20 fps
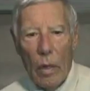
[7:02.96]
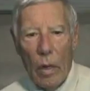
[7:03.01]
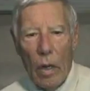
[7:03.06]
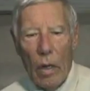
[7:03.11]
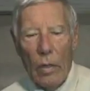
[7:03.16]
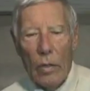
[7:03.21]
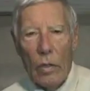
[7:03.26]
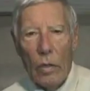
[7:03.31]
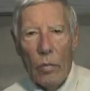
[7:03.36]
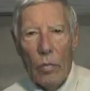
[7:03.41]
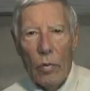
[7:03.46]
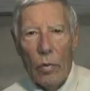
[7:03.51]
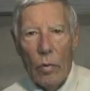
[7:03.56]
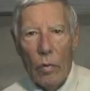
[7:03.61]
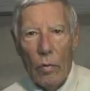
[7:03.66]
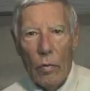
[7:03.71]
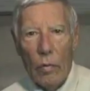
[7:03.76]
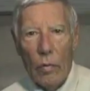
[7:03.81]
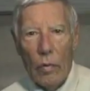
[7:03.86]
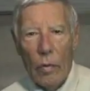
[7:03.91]
It's a
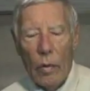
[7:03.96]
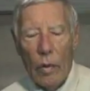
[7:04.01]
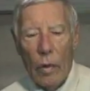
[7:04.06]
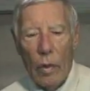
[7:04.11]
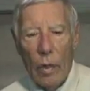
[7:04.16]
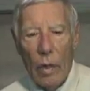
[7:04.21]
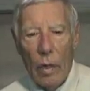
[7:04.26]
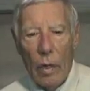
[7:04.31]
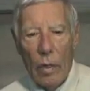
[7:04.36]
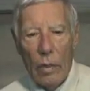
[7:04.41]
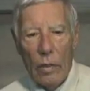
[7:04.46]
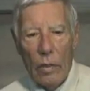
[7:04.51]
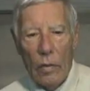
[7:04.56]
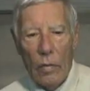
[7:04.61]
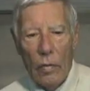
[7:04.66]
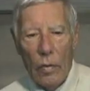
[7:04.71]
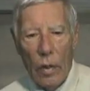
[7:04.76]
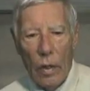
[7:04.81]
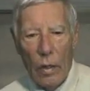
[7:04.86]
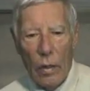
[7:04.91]
proof. It's a
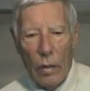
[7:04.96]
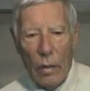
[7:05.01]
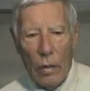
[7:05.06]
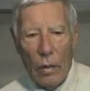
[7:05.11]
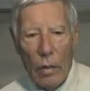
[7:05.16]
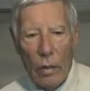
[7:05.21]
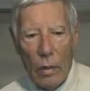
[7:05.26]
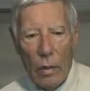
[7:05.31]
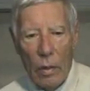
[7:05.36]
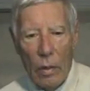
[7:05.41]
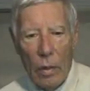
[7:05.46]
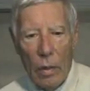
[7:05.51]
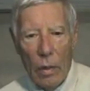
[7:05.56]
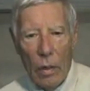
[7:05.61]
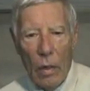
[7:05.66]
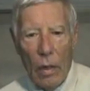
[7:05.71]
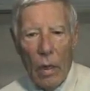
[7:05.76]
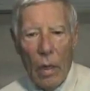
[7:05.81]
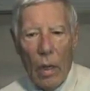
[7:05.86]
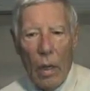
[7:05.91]
faith.
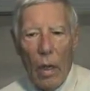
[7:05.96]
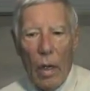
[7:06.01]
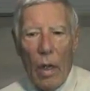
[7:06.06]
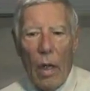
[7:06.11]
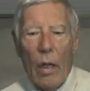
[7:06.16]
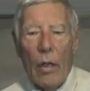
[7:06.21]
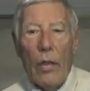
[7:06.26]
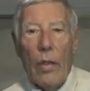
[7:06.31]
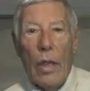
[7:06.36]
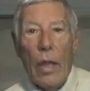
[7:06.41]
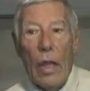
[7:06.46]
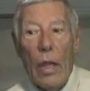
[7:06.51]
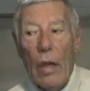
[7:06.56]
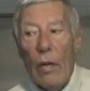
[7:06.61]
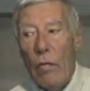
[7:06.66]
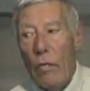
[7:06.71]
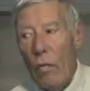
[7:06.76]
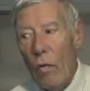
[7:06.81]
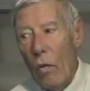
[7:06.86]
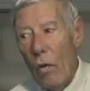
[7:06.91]

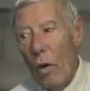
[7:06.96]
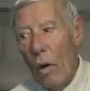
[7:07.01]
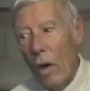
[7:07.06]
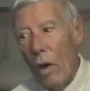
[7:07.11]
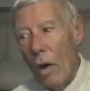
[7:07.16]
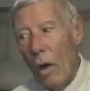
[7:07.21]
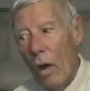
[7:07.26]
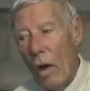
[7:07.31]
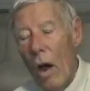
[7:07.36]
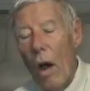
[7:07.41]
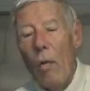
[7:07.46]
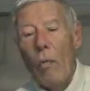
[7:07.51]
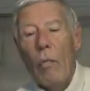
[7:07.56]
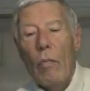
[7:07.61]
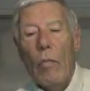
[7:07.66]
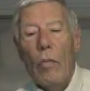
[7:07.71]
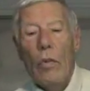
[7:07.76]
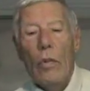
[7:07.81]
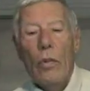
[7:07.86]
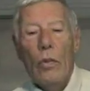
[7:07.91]
Therefore,
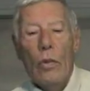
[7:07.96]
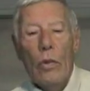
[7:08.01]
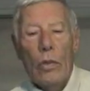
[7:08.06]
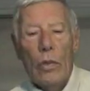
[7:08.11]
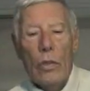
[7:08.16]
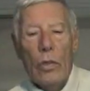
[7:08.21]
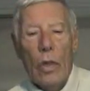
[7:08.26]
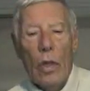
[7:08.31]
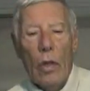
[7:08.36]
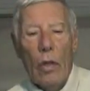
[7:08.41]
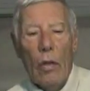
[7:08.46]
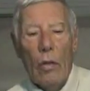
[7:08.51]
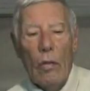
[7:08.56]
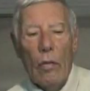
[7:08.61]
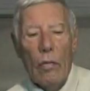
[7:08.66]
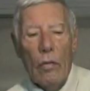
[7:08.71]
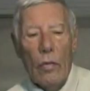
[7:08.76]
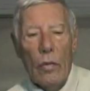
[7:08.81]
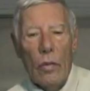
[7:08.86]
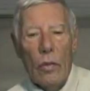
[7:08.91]
humble
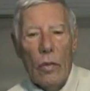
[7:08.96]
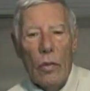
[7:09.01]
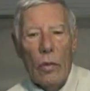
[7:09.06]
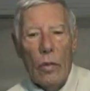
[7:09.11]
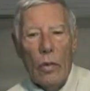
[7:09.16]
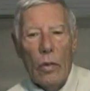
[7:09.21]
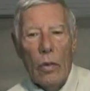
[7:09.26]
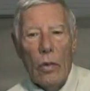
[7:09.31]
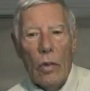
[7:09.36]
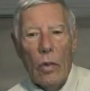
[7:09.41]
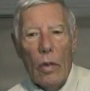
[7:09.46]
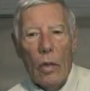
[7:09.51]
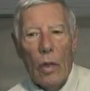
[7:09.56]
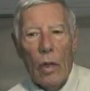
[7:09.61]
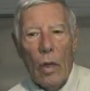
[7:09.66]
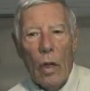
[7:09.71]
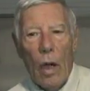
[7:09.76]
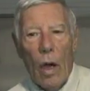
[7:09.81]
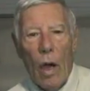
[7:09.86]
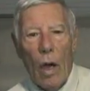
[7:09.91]
yourselves
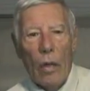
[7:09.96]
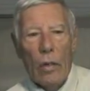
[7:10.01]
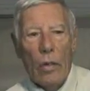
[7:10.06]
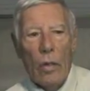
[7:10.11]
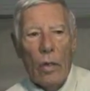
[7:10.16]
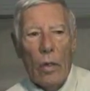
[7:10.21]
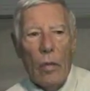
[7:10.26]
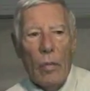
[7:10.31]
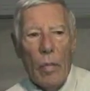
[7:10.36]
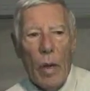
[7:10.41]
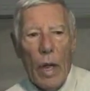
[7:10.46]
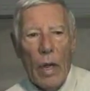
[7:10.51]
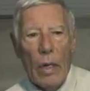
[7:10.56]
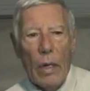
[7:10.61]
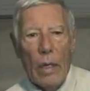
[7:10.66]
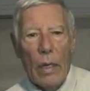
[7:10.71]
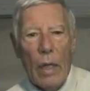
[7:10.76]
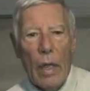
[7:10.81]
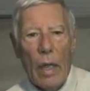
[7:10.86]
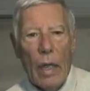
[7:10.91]
under the
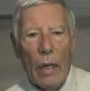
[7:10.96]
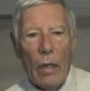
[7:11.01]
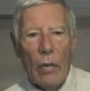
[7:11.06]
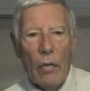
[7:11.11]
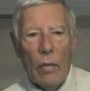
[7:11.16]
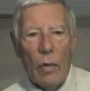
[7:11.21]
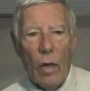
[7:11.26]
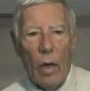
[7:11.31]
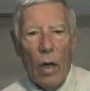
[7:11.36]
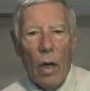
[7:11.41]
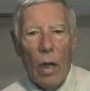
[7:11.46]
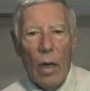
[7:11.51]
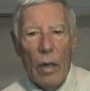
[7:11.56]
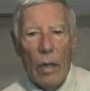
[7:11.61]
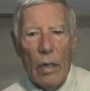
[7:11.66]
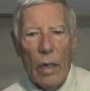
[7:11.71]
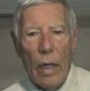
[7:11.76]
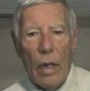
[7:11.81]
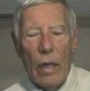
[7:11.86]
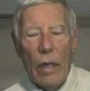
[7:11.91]
mighty hand of
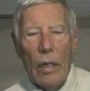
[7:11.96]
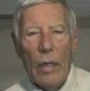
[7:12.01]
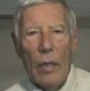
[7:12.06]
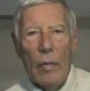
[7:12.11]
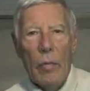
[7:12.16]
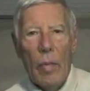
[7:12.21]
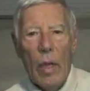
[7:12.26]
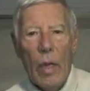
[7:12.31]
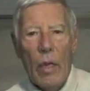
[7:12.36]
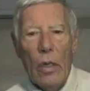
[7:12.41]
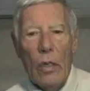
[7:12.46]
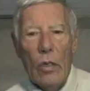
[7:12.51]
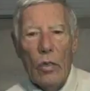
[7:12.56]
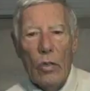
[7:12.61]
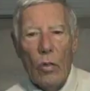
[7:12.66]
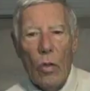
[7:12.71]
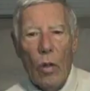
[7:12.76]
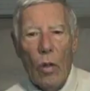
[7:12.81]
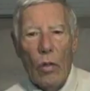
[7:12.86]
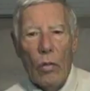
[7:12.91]
God, that he may
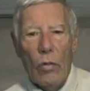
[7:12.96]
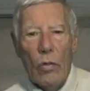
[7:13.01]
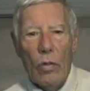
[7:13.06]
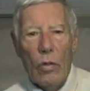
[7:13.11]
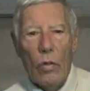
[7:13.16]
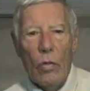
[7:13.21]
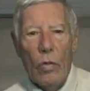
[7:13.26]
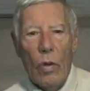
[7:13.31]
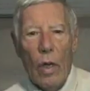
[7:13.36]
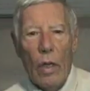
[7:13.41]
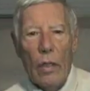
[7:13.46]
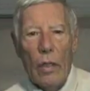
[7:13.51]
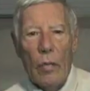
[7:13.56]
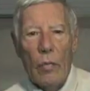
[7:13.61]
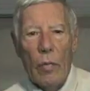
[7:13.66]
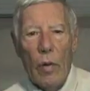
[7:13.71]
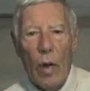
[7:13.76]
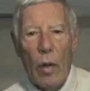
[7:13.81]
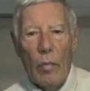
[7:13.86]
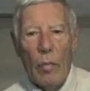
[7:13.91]
exalt you at the
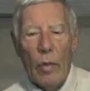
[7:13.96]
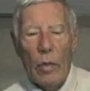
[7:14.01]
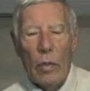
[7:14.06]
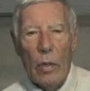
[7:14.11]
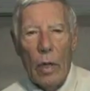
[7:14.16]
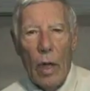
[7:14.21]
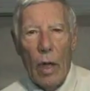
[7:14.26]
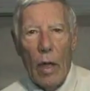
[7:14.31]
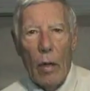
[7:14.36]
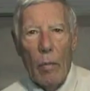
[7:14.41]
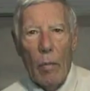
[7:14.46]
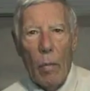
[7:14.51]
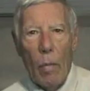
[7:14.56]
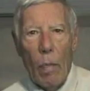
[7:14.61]
proper time,